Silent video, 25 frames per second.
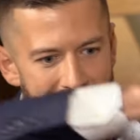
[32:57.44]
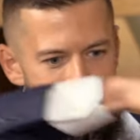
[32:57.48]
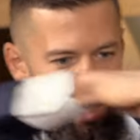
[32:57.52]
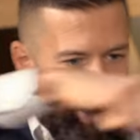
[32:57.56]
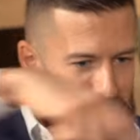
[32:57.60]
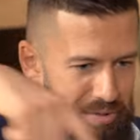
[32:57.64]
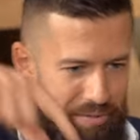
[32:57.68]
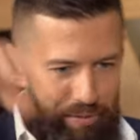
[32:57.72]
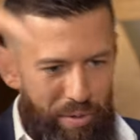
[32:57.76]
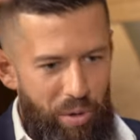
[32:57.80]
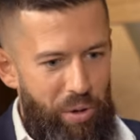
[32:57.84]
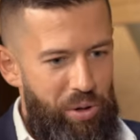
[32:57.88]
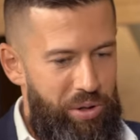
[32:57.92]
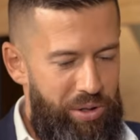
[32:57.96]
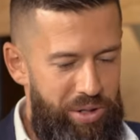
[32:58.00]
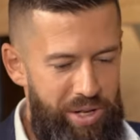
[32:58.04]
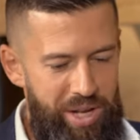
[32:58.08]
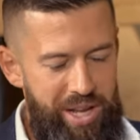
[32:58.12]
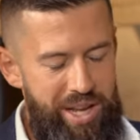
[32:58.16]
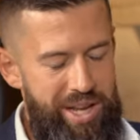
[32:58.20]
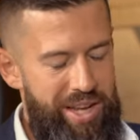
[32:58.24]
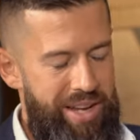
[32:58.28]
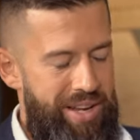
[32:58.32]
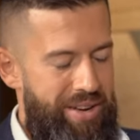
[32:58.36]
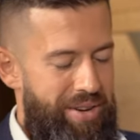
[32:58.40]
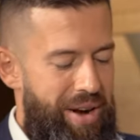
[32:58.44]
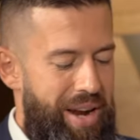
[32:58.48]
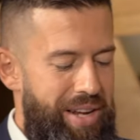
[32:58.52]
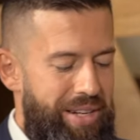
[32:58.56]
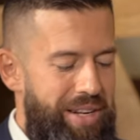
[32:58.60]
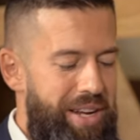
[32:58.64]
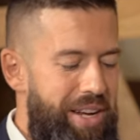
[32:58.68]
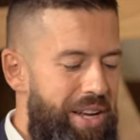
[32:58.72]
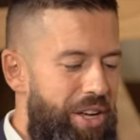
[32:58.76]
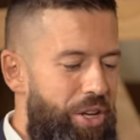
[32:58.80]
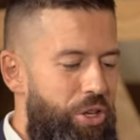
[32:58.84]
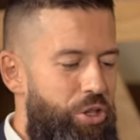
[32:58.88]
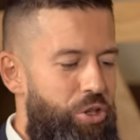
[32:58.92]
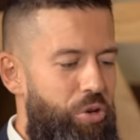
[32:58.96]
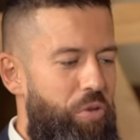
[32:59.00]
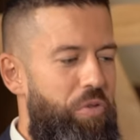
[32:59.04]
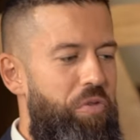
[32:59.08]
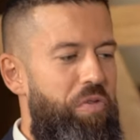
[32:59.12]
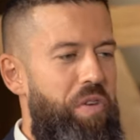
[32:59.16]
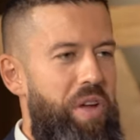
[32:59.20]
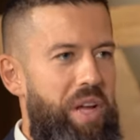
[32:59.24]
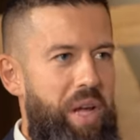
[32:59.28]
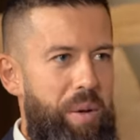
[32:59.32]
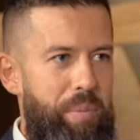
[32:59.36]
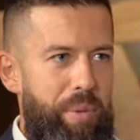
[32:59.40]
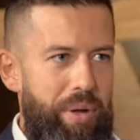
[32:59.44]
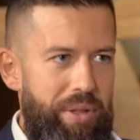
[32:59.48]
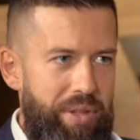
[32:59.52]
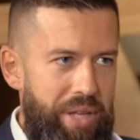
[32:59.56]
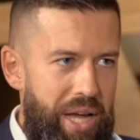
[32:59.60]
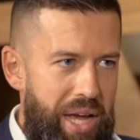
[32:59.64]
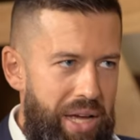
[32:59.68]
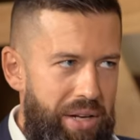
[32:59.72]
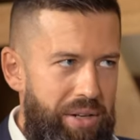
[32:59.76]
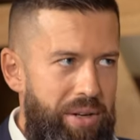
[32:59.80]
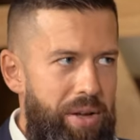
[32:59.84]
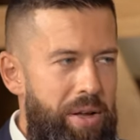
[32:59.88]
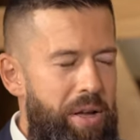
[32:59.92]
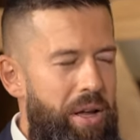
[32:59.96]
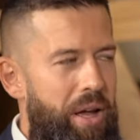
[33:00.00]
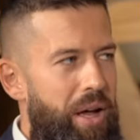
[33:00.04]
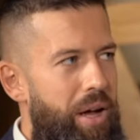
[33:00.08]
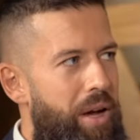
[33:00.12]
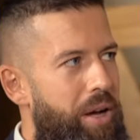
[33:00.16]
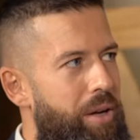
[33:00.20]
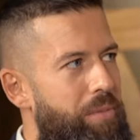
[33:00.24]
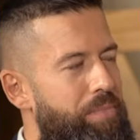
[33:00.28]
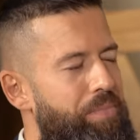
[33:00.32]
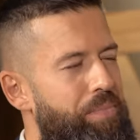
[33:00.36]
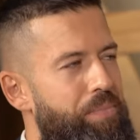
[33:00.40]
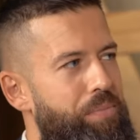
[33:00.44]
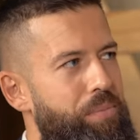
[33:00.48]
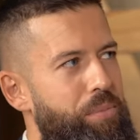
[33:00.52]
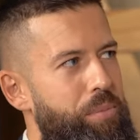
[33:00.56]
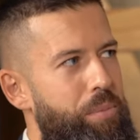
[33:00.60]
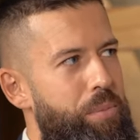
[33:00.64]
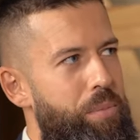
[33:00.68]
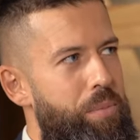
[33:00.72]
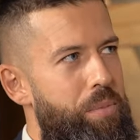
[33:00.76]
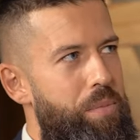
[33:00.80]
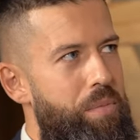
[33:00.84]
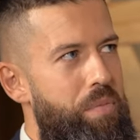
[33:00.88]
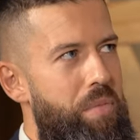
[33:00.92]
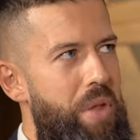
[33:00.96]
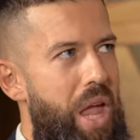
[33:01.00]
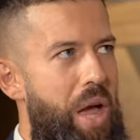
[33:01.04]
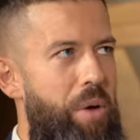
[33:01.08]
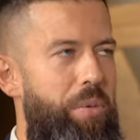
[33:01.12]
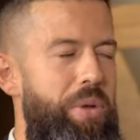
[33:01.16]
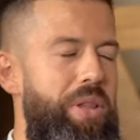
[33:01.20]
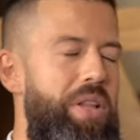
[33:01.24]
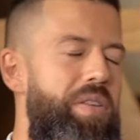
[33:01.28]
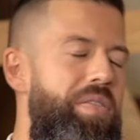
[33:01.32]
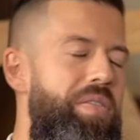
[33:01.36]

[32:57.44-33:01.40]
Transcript: ice fall, right? So think about that. We